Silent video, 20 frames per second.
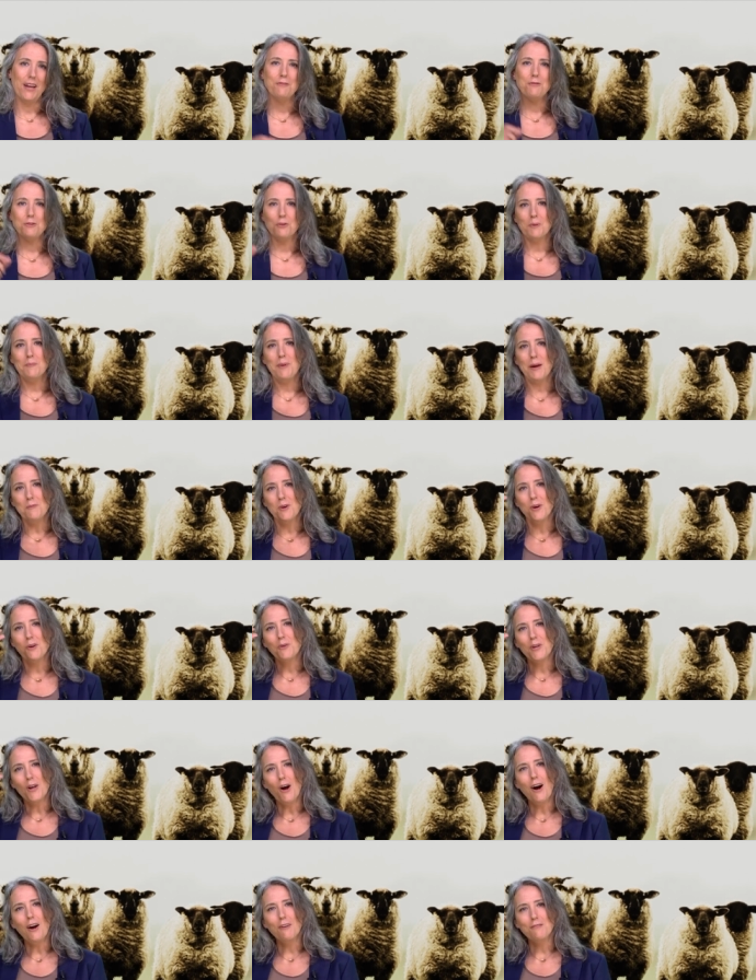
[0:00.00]
If you remember, we
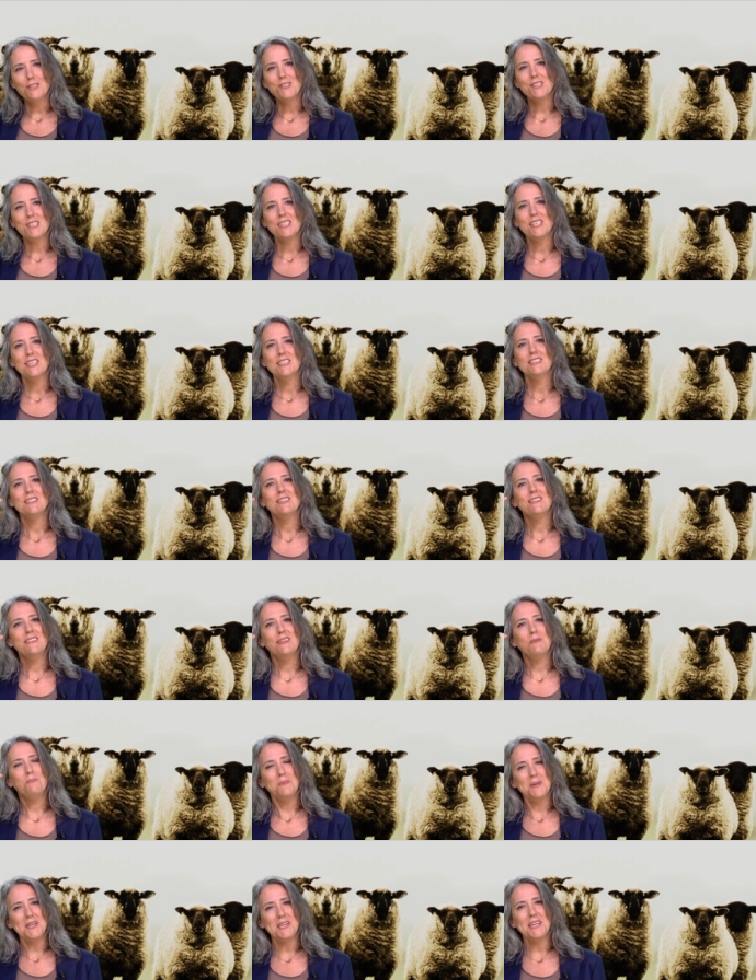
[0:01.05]
harvested the
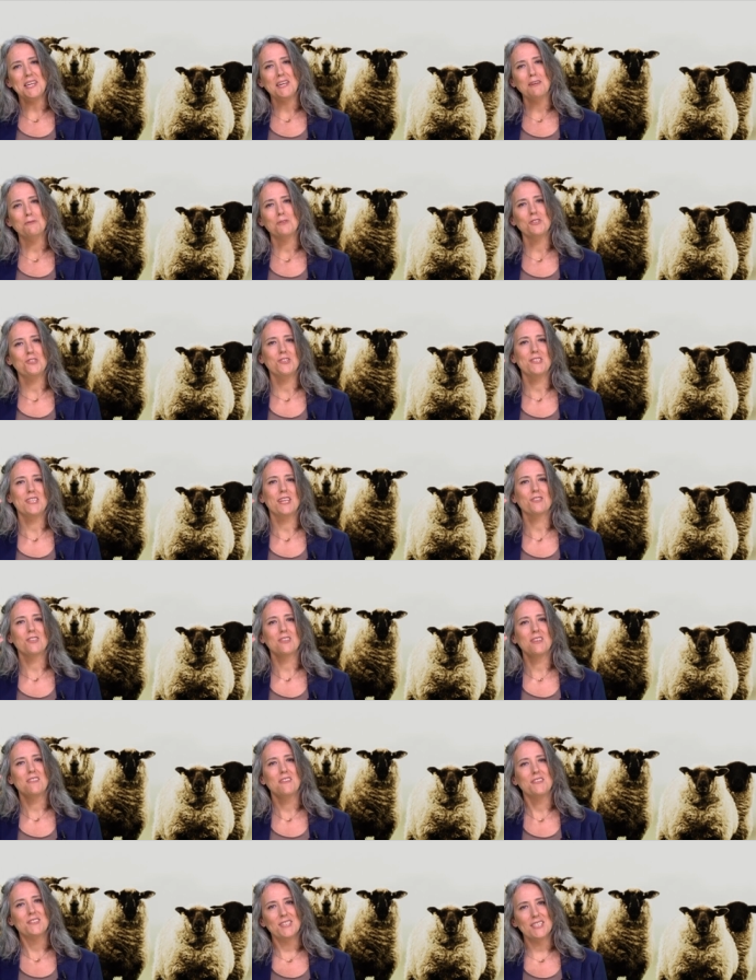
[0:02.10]
pea, which is
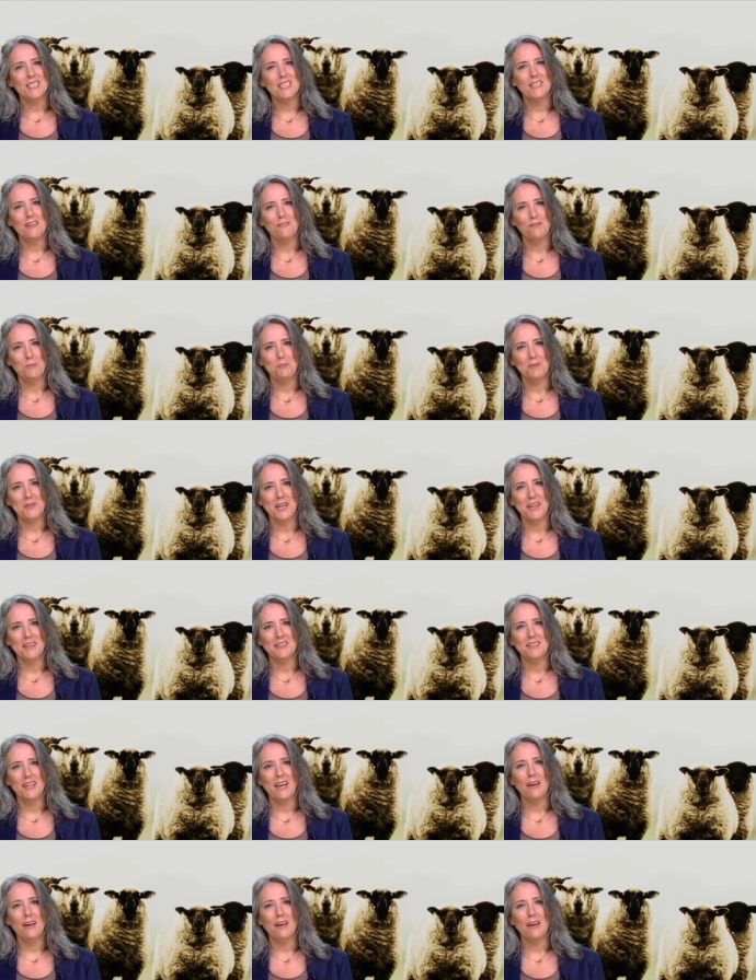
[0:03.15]
actually the seed of the plant,